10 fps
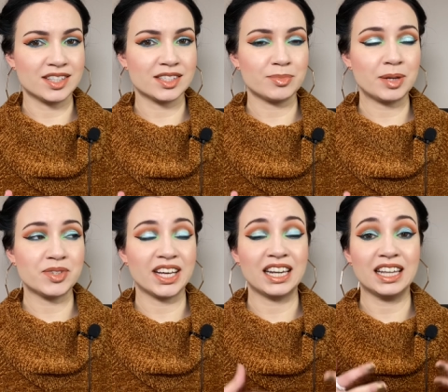Sometimes I
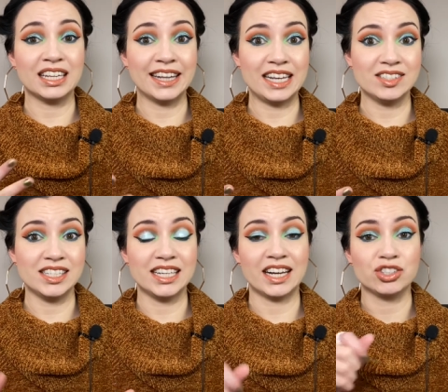get a little
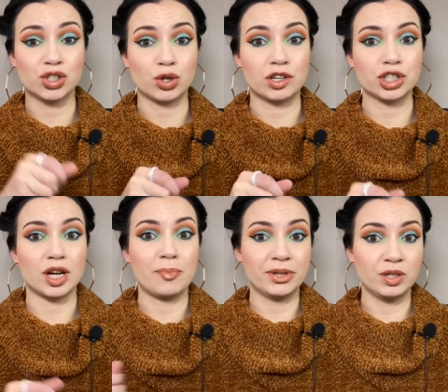lazy and I just crush it
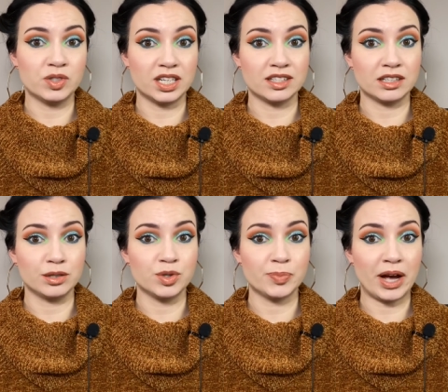up and use it as a
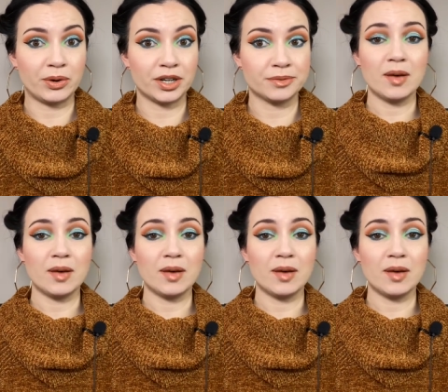loose powder.